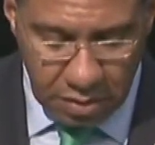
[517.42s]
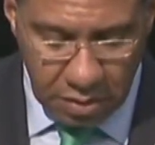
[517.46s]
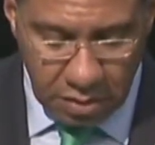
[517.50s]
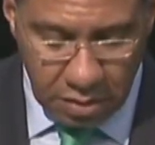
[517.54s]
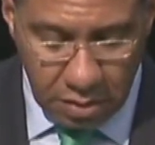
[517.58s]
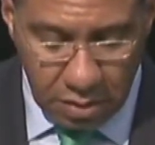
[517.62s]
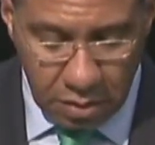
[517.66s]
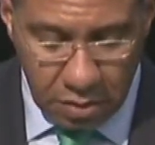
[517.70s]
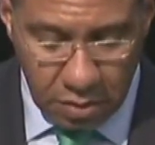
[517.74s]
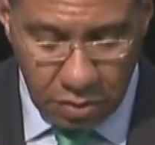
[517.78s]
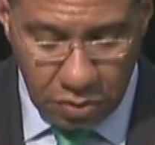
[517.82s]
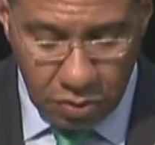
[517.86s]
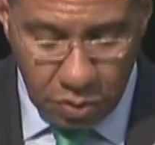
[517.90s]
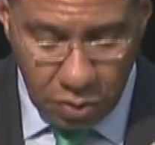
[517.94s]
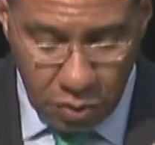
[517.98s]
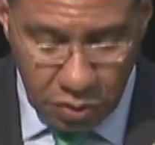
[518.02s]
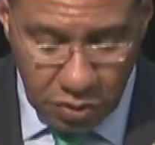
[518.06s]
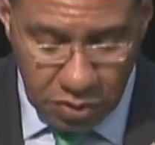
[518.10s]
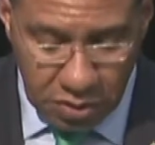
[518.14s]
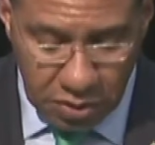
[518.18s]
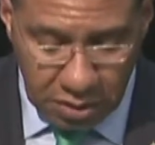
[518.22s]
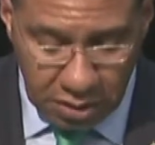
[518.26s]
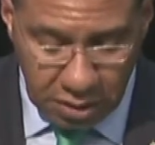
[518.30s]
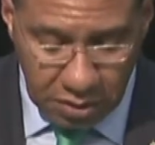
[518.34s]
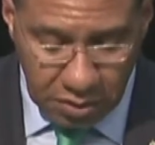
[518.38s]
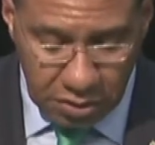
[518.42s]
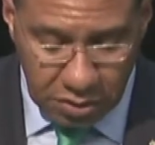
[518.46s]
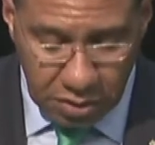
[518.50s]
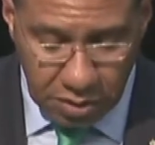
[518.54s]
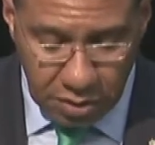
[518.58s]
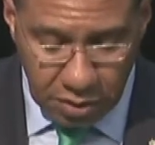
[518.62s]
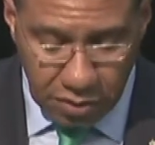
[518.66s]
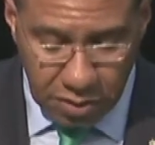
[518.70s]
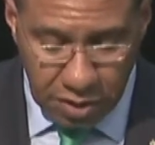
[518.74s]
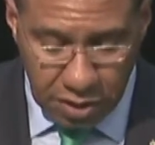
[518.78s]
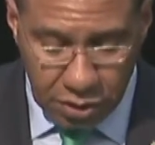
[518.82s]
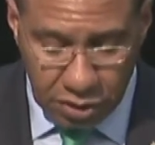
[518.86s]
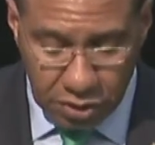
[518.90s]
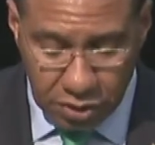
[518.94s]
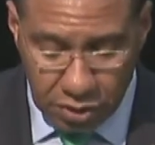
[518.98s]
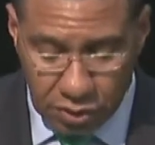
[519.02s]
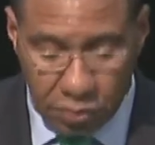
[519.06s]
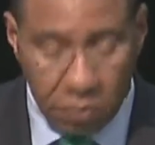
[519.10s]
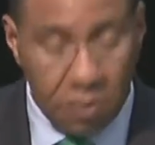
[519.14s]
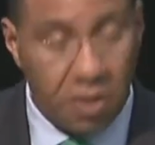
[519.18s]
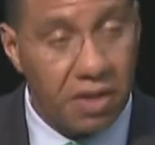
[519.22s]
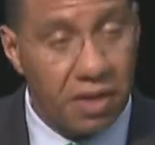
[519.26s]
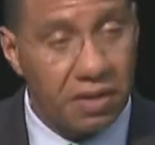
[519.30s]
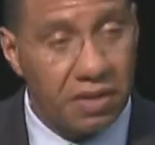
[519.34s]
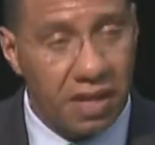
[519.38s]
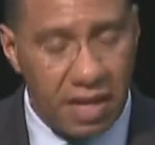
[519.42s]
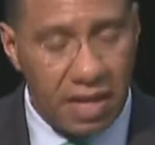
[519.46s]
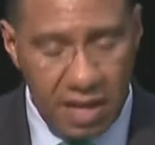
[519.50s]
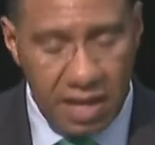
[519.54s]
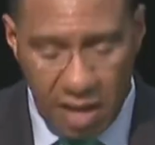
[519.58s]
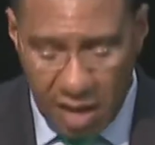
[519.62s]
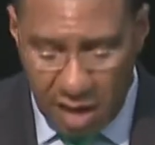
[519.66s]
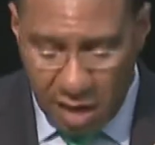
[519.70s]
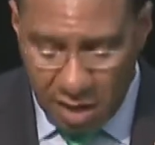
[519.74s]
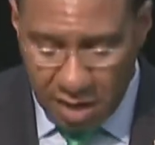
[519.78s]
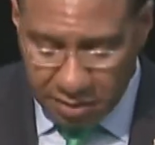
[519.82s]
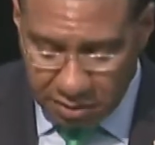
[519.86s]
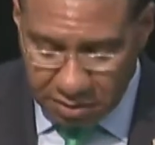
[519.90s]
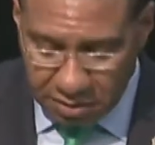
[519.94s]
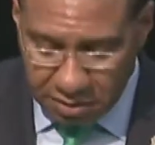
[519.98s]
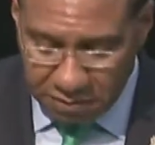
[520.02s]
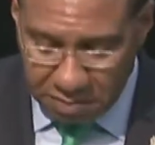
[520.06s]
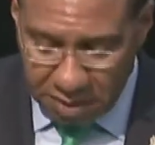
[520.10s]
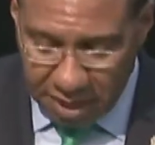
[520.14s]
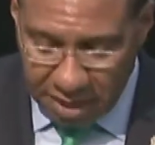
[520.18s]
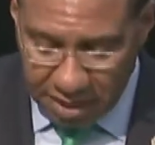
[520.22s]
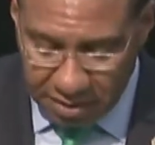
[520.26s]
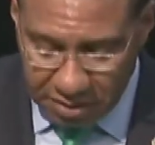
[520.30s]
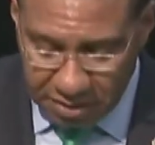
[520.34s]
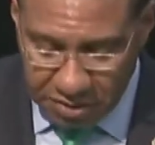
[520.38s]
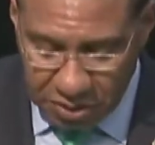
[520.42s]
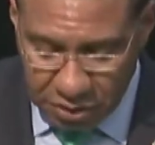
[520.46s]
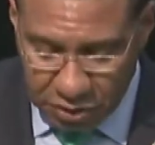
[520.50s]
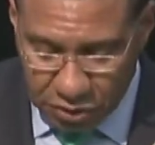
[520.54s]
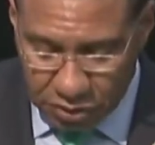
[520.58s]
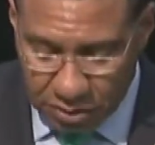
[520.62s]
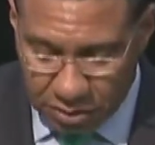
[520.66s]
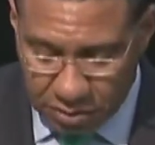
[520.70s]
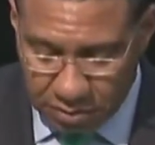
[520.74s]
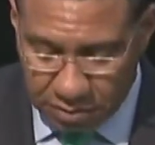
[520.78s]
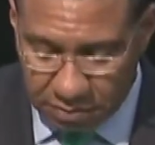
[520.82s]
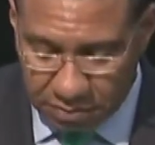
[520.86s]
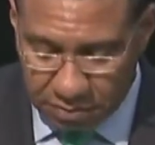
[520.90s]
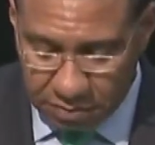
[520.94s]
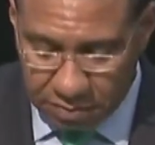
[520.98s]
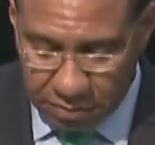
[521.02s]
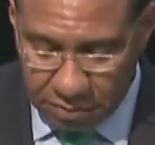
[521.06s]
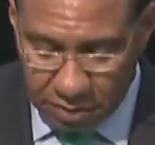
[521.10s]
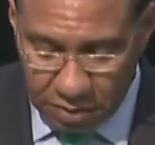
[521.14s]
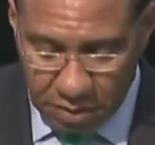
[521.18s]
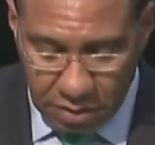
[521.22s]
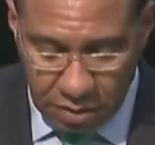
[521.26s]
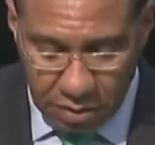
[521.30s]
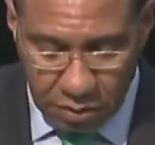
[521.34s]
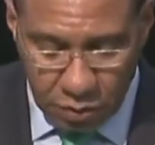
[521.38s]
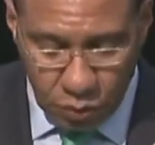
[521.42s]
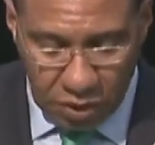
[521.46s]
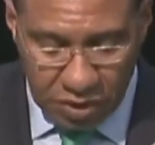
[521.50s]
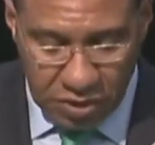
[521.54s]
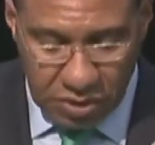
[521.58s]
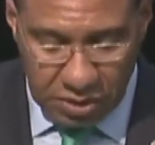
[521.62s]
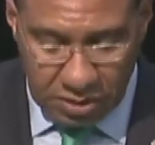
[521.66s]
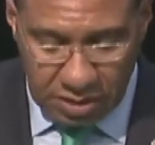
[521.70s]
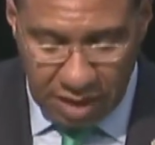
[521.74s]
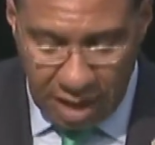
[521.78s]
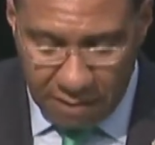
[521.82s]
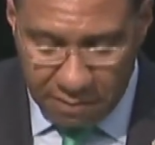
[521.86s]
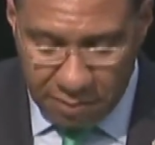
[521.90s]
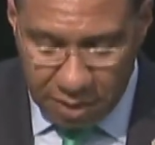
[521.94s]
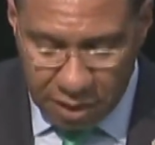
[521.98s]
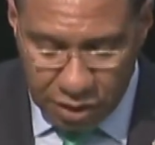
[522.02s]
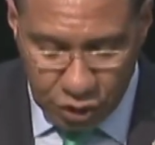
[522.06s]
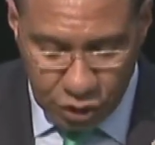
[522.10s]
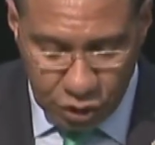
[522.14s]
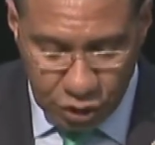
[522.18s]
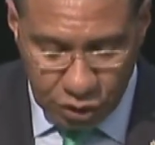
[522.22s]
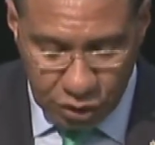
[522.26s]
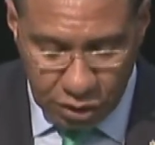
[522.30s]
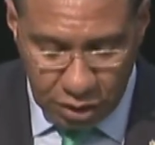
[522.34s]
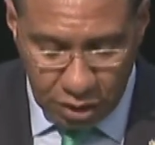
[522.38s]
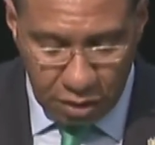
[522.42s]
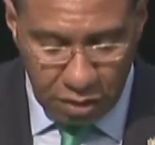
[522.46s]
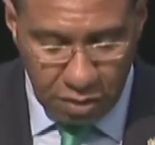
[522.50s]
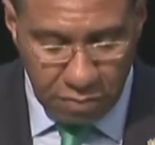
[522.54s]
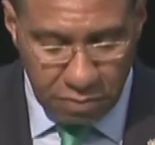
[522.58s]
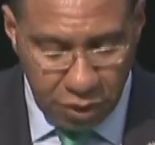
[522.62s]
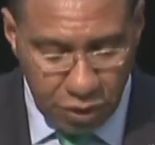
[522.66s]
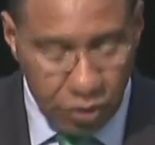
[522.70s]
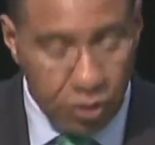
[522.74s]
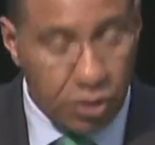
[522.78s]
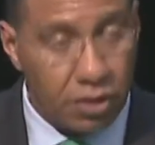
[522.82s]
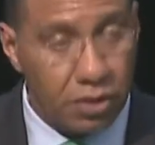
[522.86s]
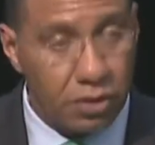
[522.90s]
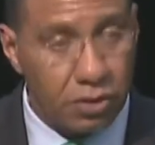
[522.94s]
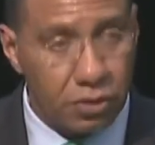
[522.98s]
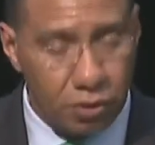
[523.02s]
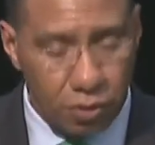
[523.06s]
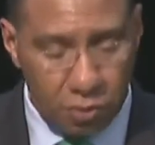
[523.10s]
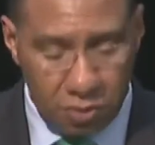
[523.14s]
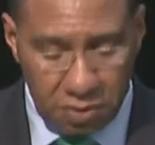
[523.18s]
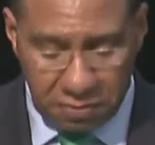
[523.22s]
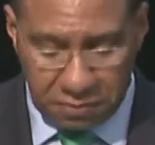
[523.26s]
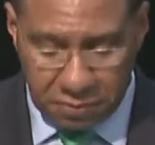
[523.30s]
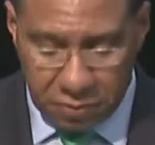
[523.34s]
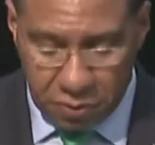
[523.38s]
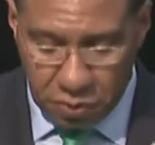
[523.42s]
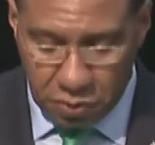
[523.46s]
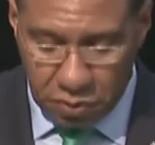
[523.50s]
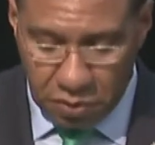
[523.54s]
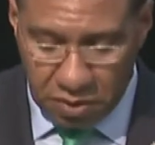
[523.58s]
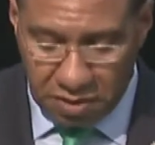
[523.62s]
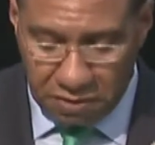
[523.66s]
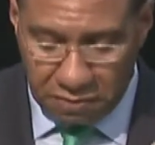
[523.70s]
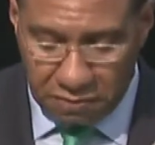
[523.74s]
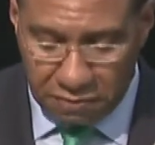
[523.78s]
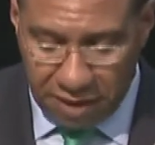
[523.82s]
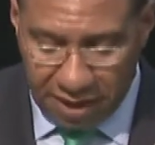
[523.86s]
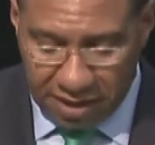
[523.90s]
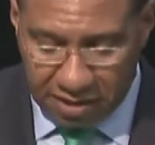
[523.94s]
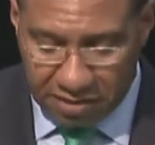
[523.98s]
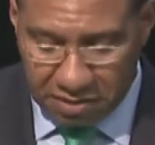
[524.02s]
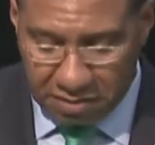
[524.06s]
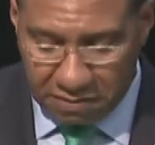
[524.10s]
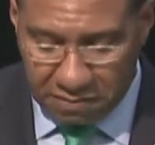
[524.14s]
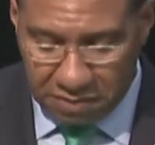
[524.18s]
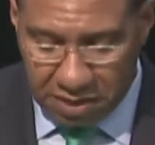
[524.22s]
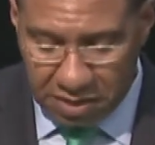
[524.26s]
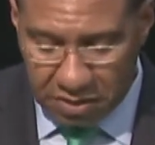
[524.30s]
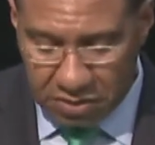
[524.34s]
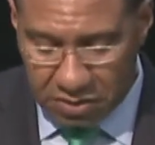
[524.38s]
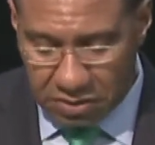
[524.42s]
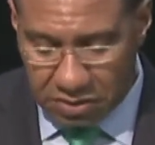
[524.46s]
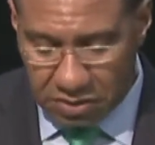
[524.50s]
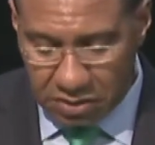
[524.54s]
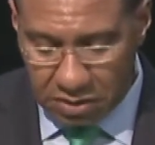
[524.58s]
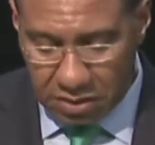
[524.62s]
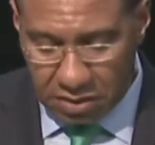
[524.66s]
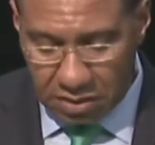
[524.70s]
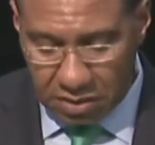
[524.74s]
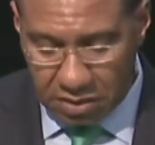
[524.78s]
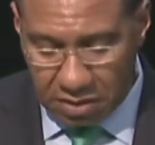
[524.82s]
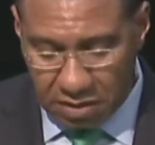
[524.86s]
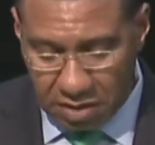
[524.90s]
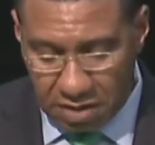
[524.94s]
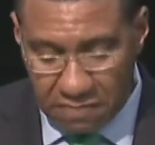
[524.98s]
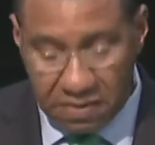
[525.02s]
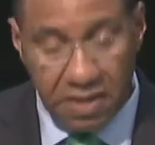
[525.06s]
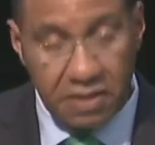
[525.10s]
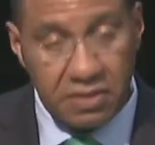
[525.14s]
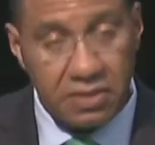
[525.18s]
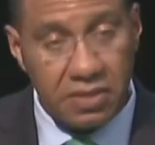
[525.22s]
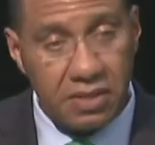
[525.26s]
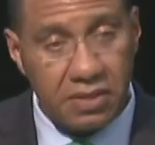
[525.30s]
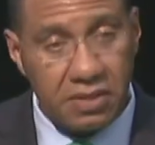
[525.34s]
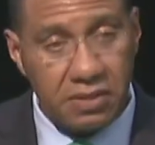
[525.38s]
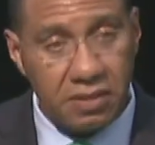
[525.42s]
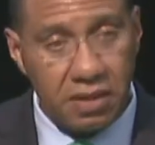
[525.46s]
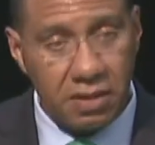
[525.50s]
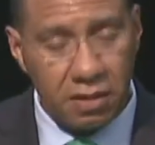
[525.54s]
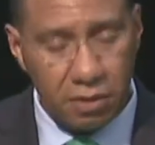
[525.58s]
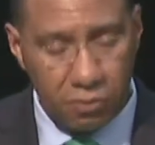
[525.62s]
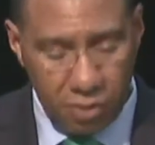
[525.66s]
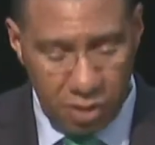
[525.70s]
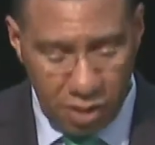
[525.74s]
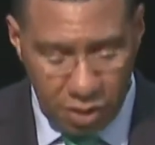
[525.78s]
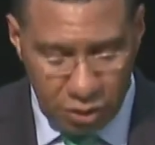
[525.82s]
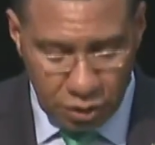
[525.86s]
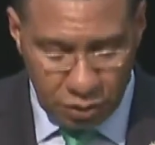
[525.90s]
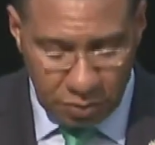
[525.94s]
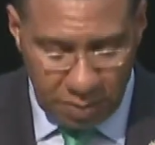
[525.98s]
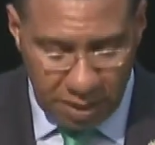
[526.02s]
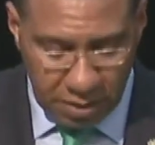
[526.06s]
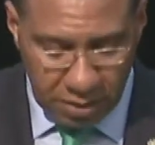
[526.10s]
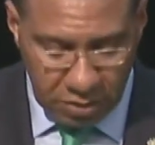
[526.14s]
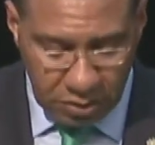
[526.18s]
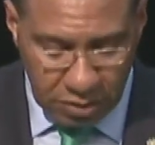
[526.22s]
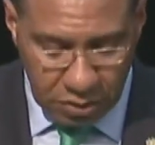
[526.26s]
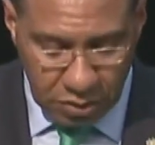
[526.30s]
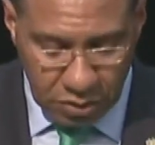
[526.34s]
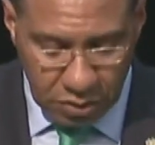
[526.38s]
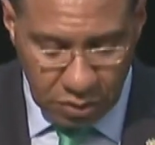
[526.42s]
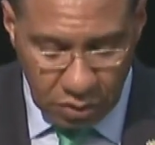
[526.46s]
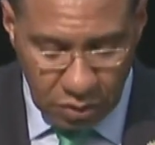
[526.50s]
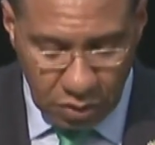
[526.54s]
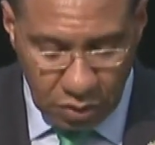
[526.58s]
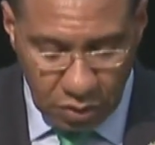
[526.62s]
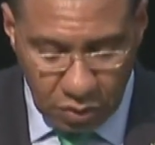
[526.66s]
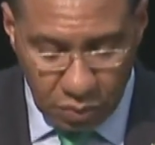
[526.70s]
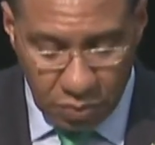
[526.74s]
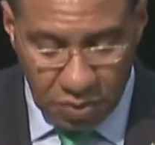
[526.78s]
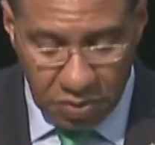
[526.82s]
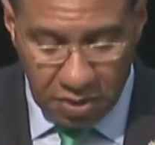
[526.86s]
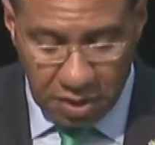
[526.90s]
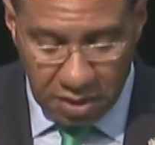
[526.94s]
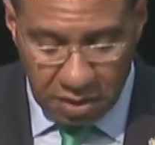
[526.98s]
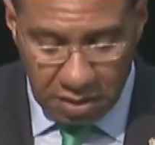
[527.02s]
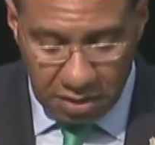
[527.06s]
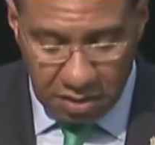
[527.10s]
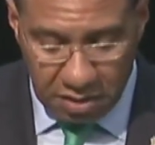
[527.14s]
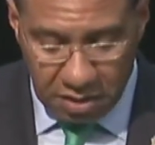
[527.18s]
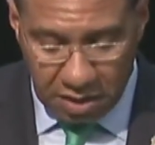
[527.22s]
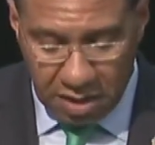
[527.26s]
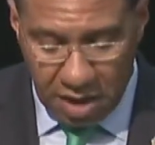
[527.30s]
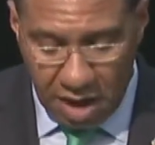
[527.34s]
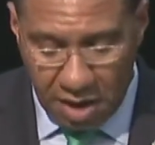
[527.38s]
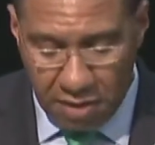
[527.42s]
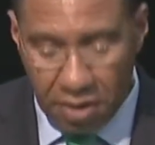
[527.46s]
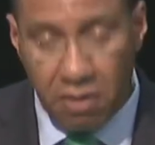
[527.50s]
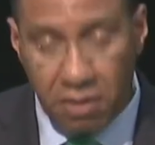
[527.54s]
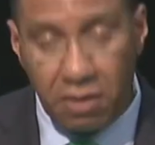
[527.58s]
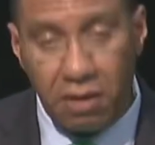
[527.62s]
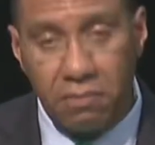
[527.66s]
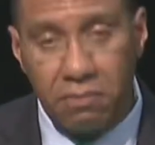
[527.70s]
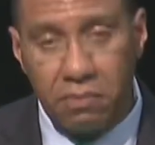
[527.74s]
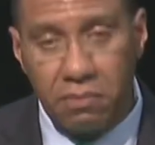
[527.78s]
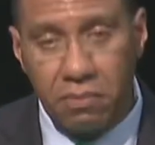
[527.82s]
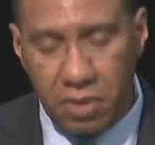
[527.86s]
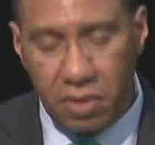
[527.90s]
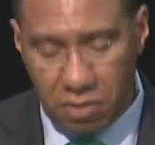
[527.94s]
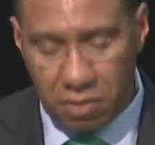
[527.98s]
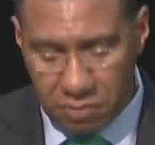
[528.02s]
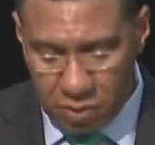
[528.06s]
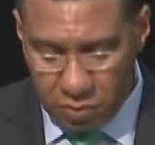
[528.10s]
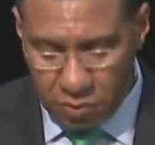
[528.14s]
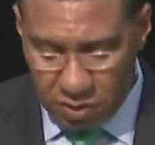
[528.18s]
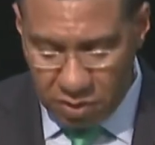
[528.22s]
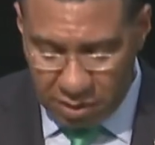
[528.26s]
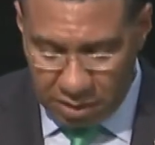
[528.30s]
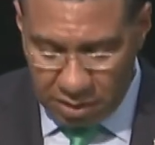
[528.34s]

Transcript: Those considerations were at the heart of my decision to establish a commission to review the effectiveness of existing arrangements within the CARICOM community,